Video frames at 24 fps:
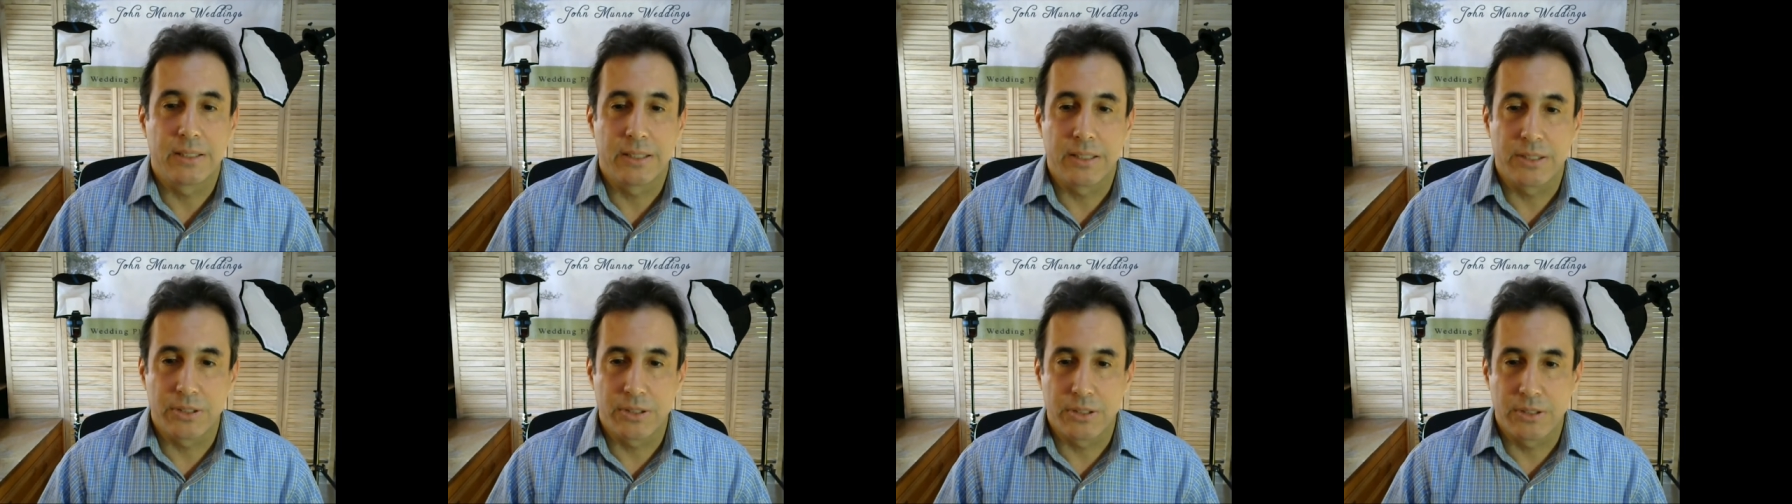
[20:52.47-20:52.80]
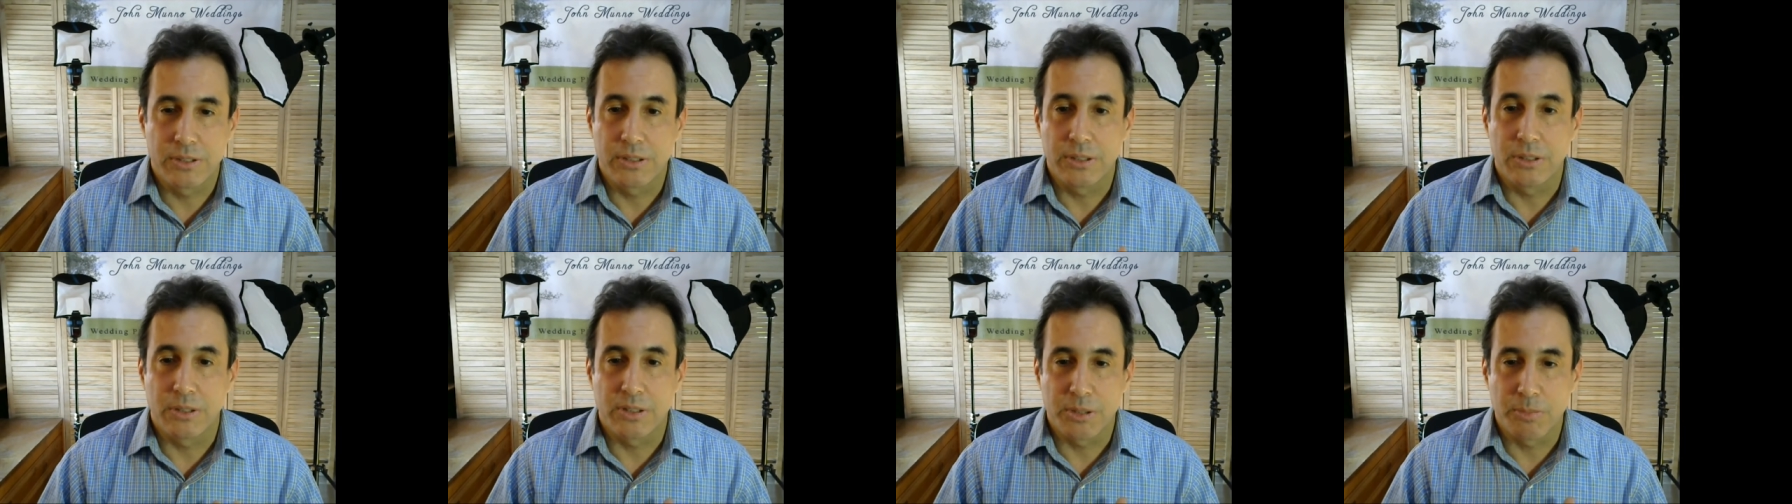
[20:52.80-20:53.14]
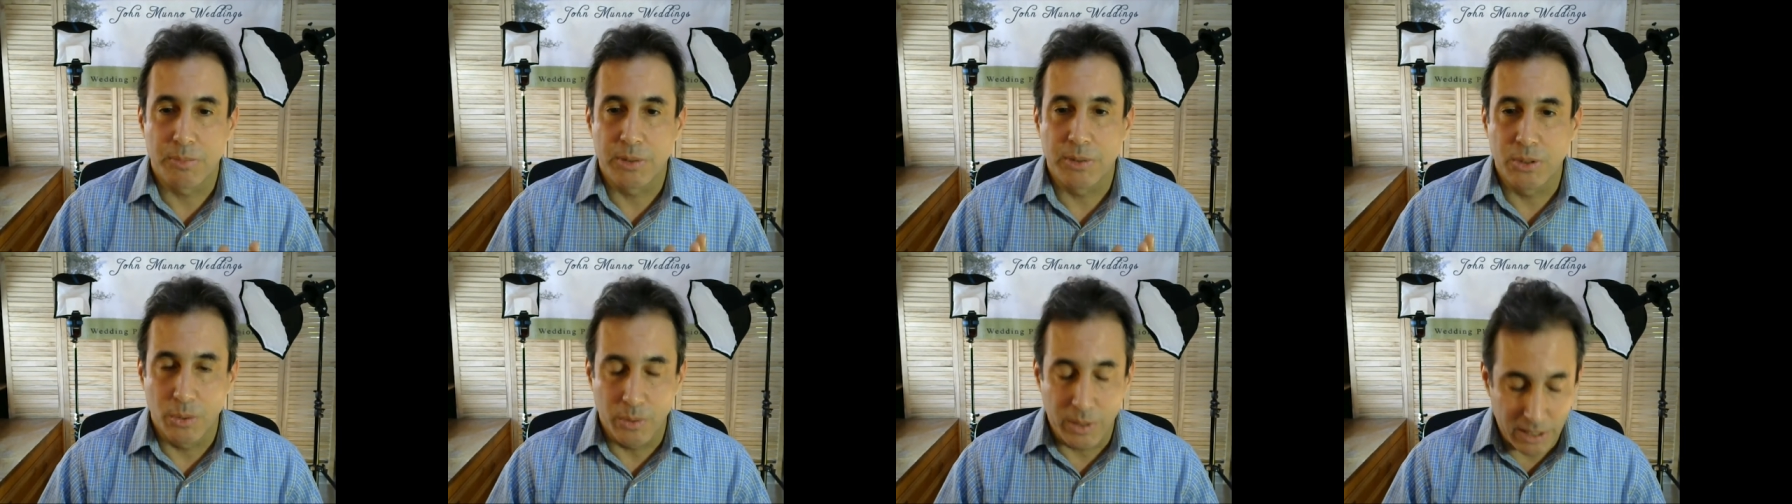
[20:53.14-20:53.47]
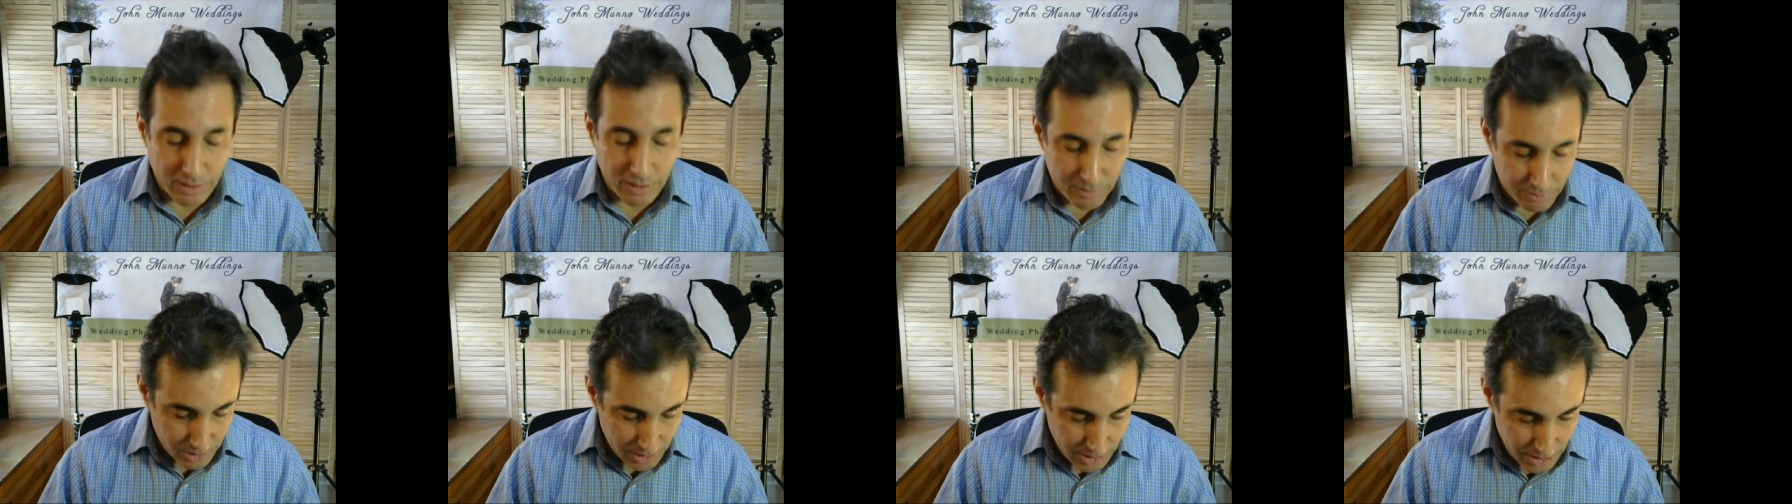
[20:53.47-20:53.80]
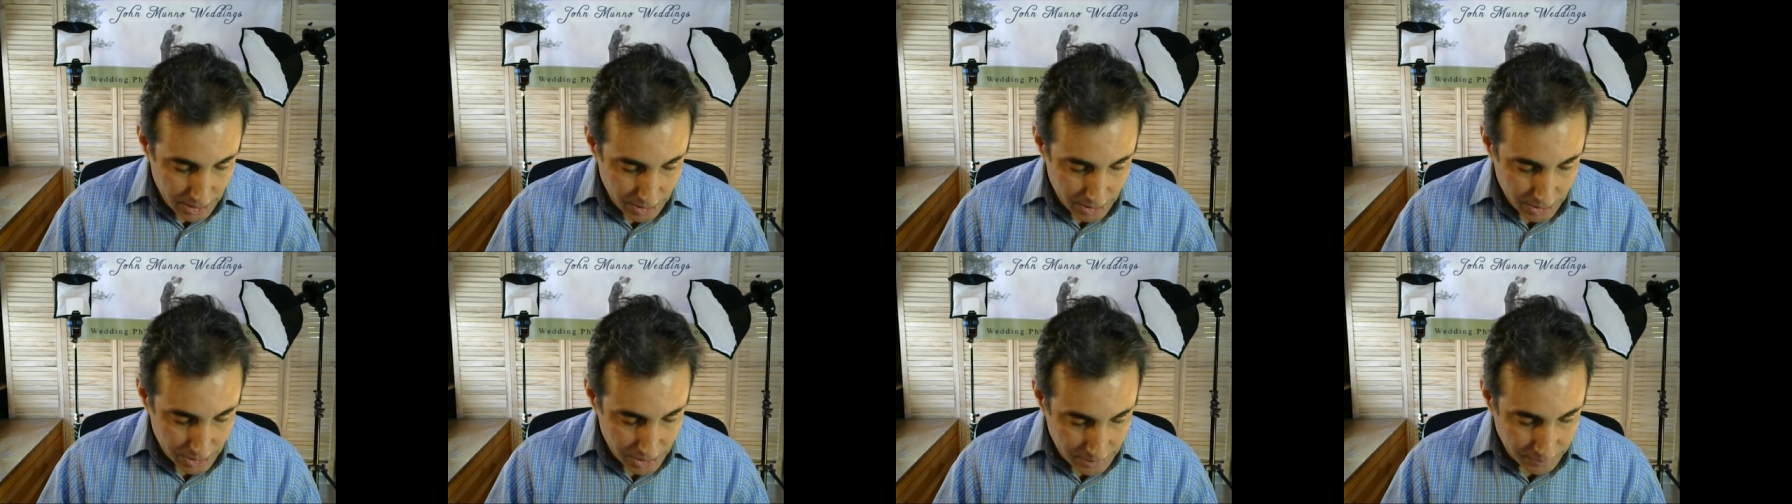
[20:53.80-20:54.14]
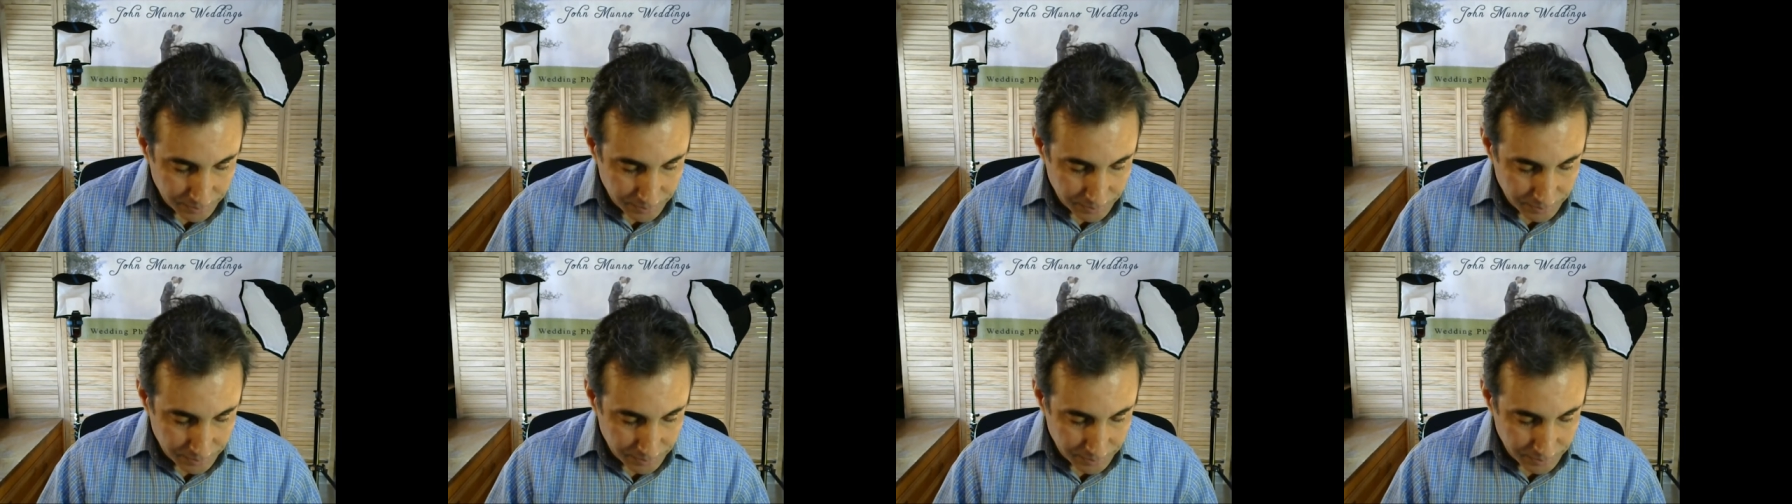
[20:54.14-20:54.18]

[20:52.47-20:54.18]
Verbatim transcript: is, you know, has been doing it for years.